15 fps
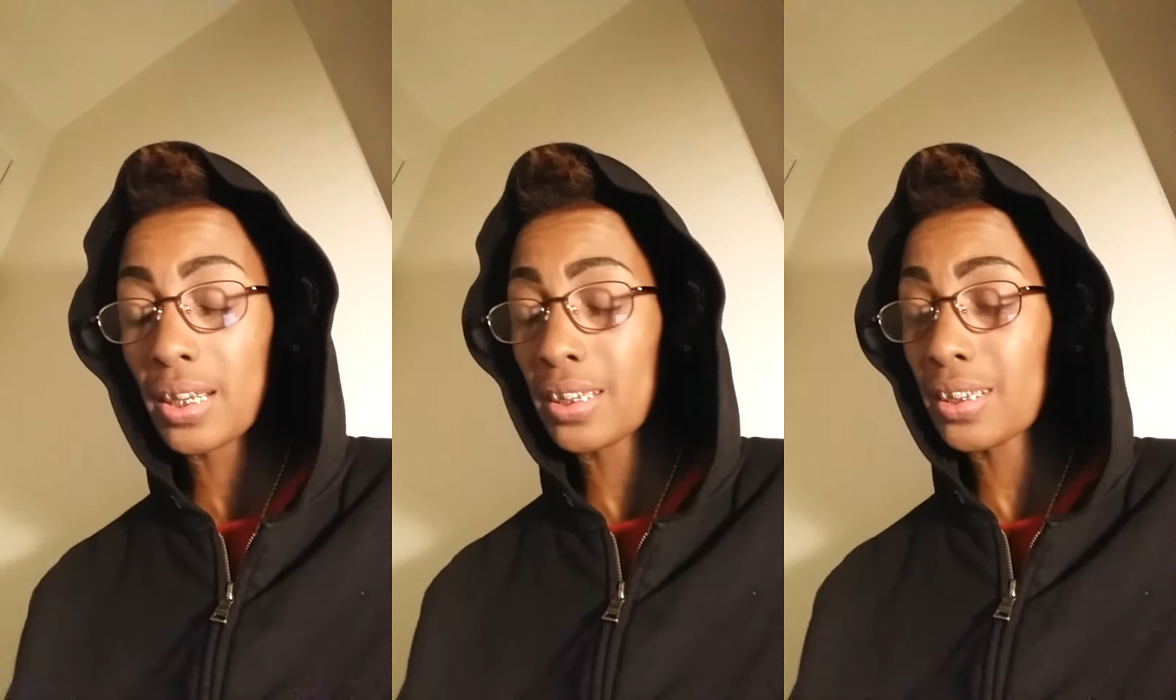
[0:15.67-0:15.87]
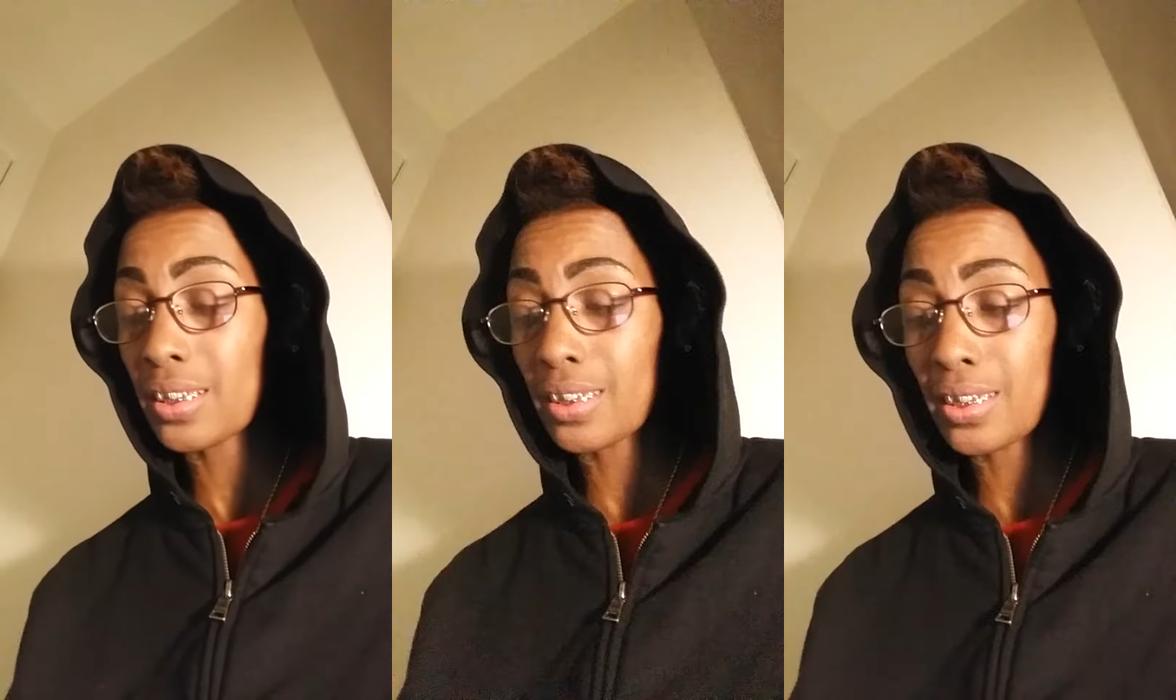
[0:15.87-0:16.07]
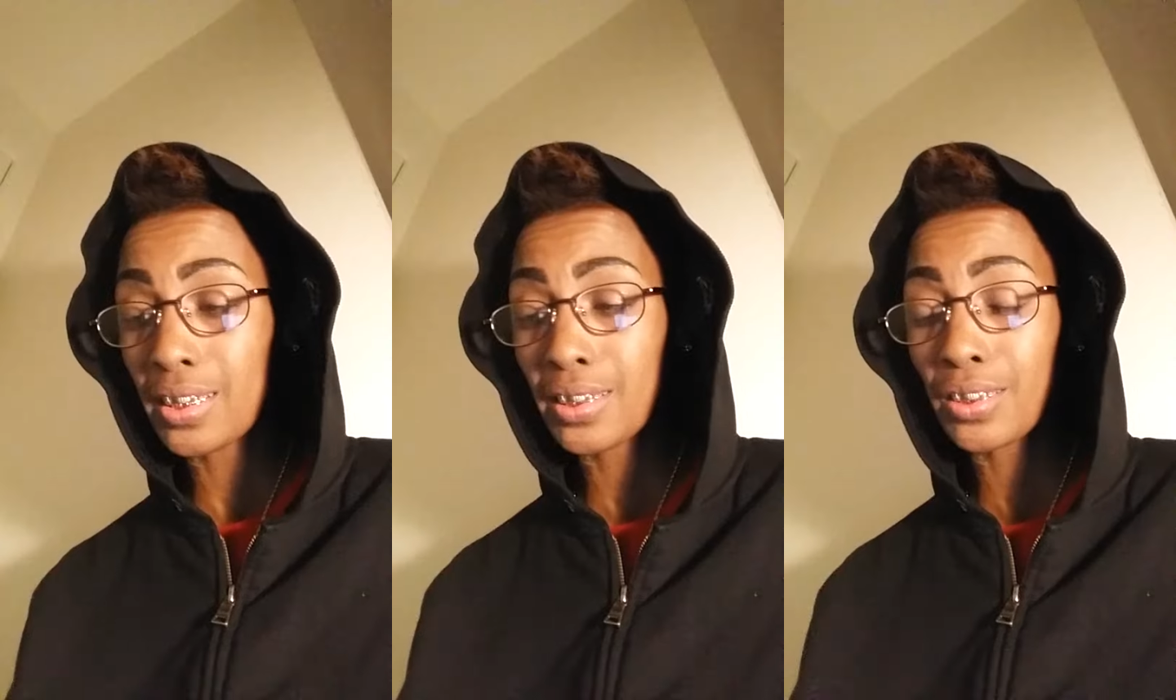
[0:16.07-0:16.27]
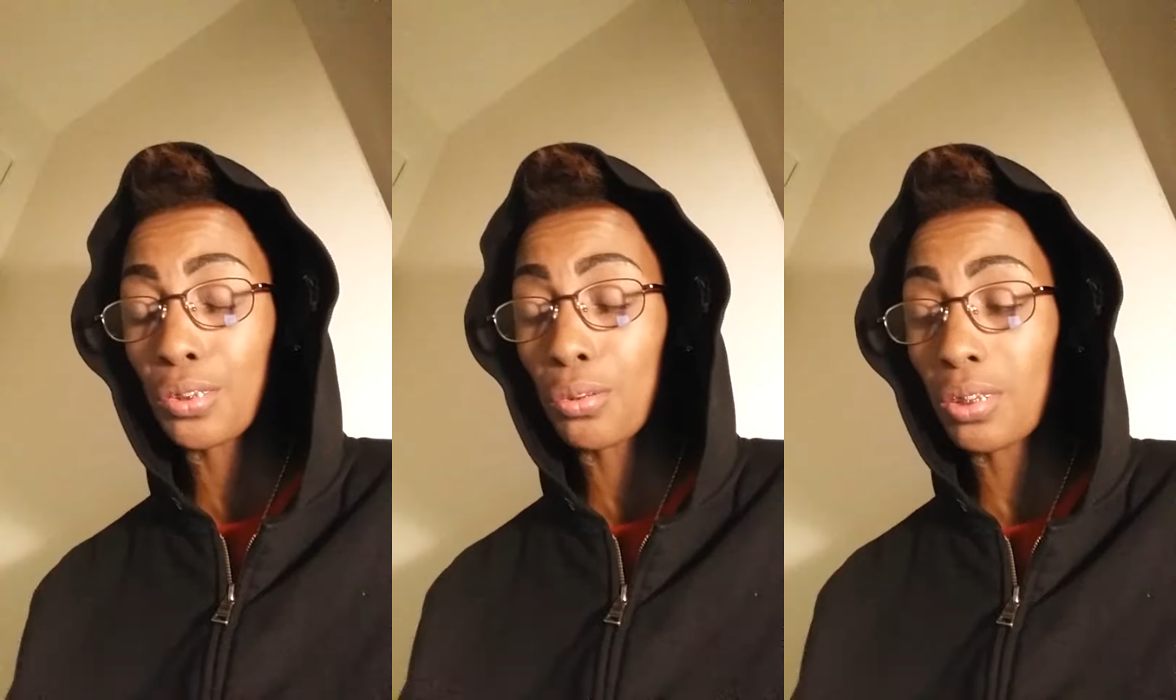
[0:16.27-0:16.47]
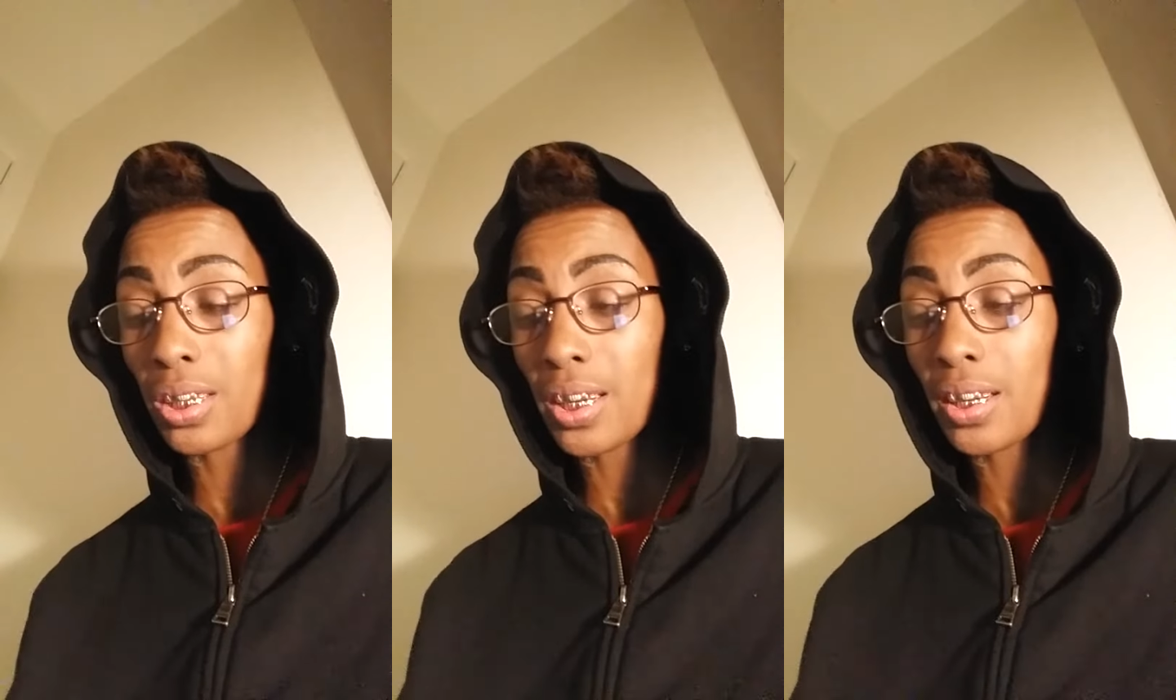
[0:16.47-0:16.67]

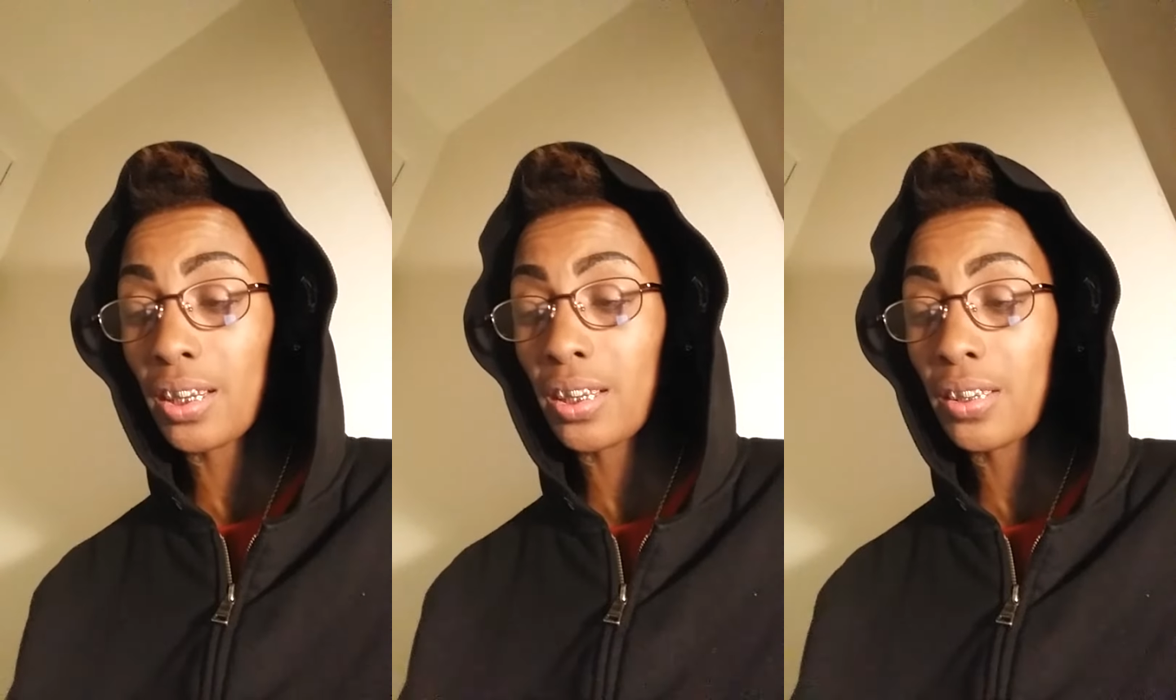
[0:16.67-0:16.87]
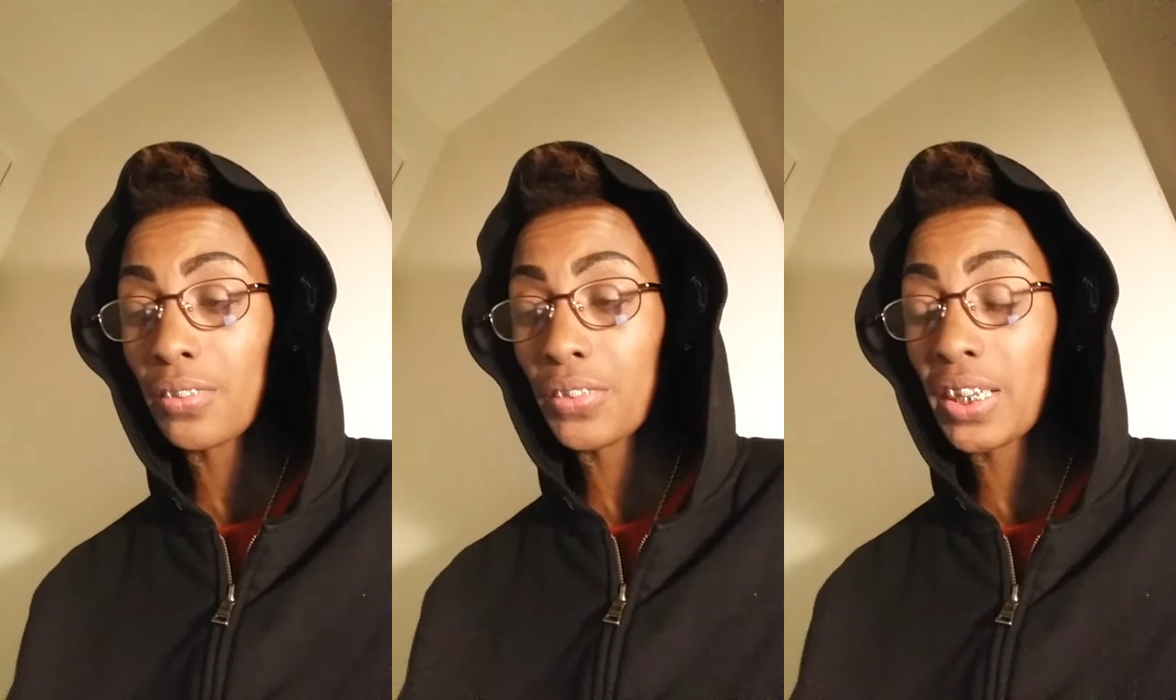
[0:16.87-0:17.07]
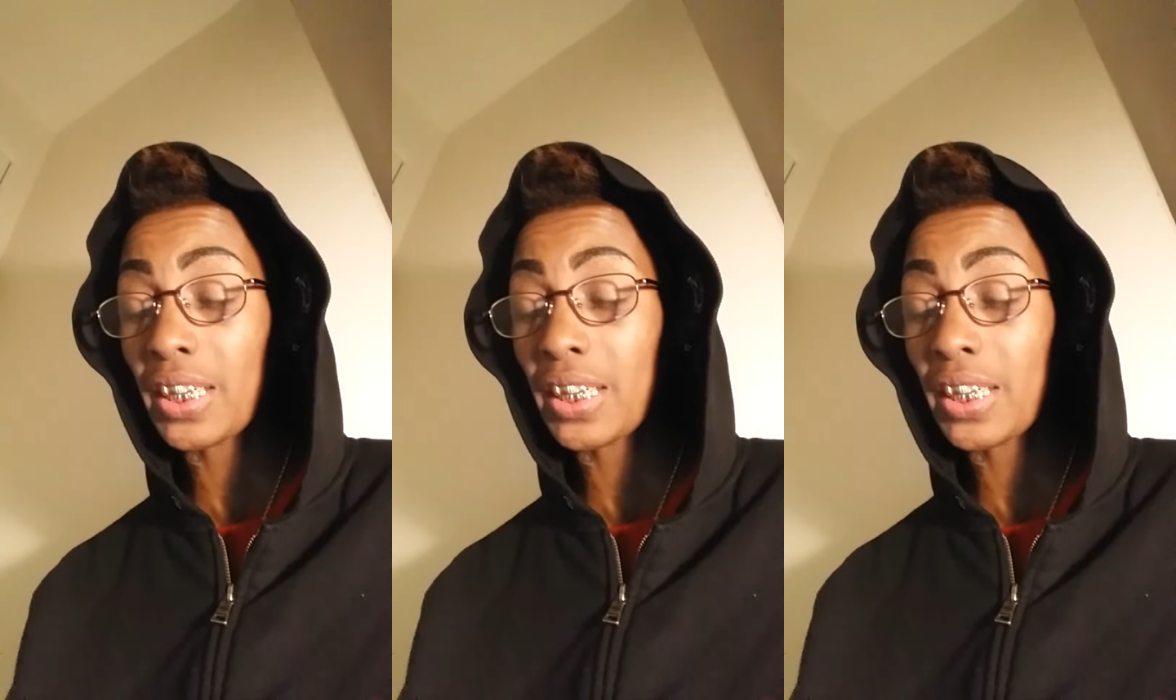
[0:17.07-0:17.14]
unconditional love,